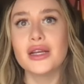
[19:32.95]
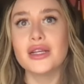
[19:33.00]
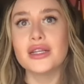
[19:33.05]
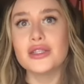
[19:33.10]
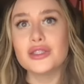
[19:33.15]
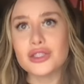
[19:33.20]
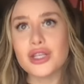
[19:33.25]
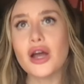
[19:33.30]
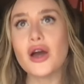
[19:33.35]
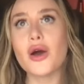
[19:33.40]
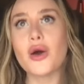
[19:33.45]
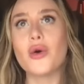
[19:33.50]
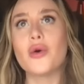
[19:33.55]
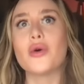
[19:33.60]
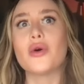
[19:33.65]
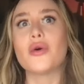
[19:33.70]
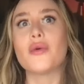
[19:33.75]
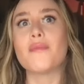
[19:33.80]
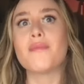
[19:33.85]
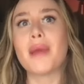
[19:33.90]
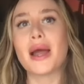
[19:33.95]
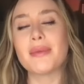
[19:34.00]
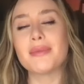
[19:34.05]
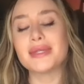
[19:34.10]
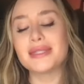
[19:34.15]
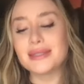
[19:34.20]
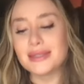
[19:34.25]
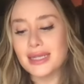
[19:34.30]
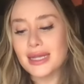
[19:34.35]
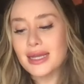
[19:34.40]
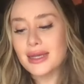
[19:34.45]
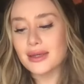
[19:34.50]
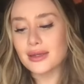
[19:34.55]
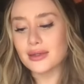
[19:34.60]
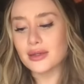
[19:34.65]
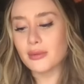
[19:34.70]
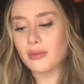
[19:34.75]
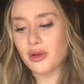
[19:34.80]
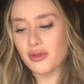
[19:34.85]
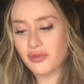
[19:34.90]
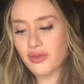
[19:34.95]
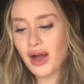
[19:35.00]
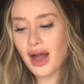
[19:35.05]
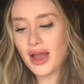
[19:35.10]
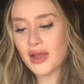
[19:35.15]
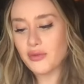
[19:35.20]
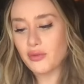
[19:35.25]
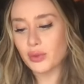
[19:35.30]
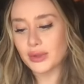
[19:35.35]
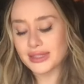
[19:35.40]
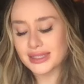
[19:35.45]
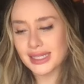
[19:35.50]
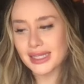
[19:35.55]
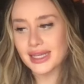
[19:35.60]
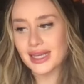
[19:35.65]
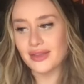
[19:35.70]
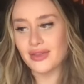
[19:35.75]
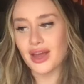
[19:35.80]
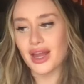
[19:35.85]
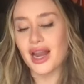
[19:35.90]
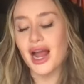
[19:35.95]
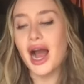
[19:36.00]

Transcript: So, my mistake number five was thinking that